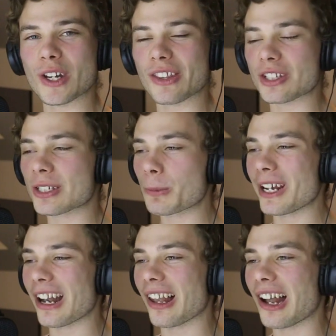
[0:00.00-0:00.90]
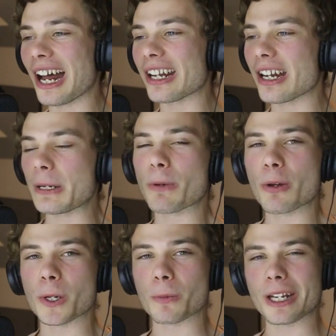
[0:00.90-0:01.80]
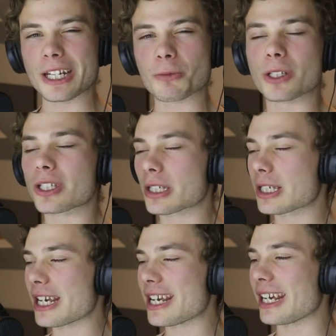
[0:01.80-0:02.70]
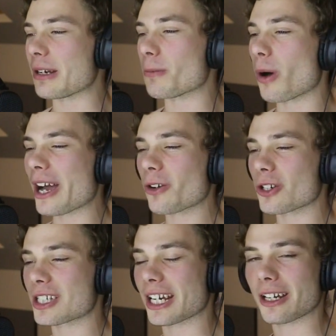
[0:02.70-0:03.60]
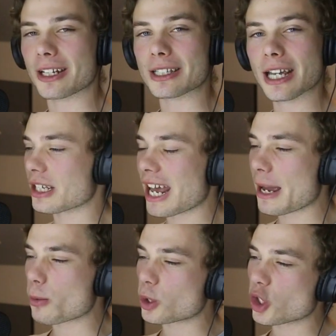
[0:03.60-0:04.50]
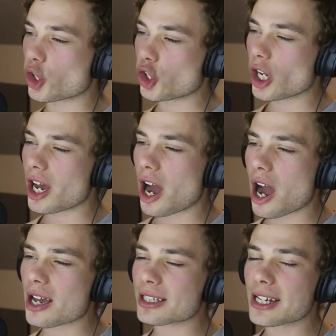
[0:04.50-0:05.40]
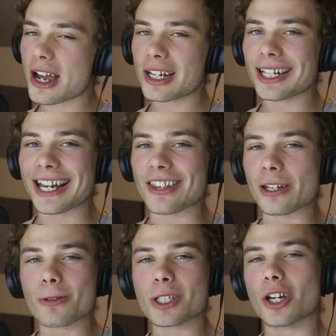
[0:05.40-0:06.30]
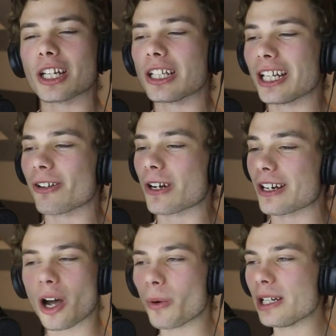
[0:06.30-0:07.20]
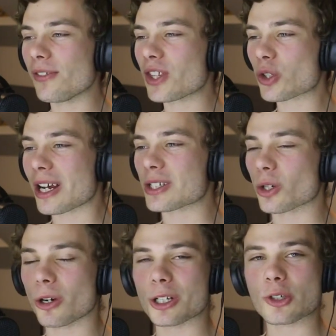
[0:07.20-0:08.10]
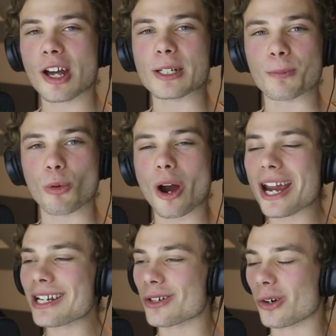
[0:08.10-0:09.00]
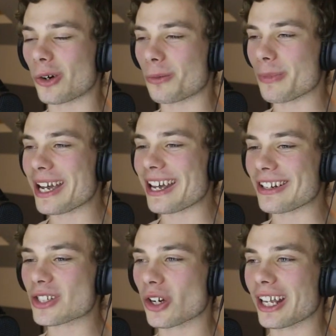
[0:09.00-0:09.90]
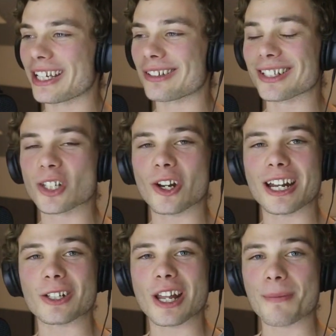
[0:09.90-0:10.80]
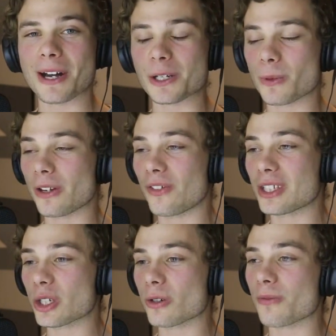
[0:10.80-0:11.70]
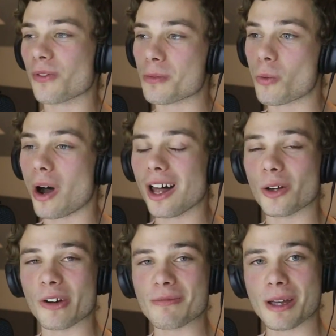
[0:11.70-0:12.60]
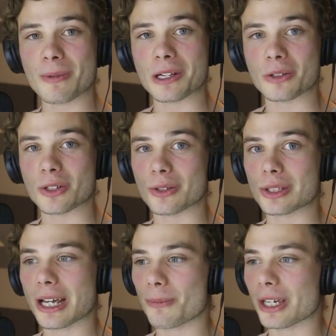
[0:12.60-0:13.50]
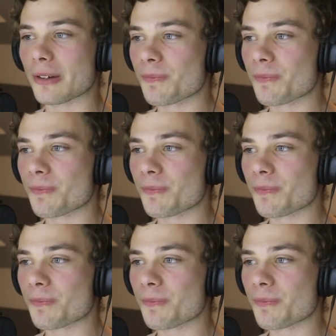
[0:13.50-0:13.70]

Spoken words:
at the speed of light at any moment, but he was seeing in microseconds and able to just calculate that he was going to clear it. I wonder if the train saw it and tried to brake, or man, it's not like it can slow down that much, but if it saw him from a while away, maybe it could do something.